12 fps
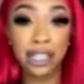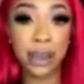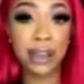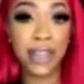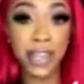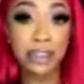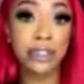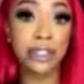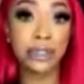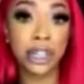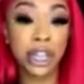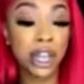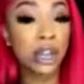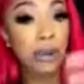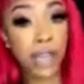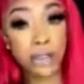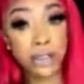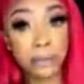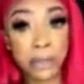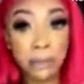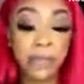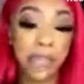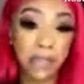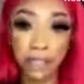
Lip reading: So I've interviewed quite a few people. I've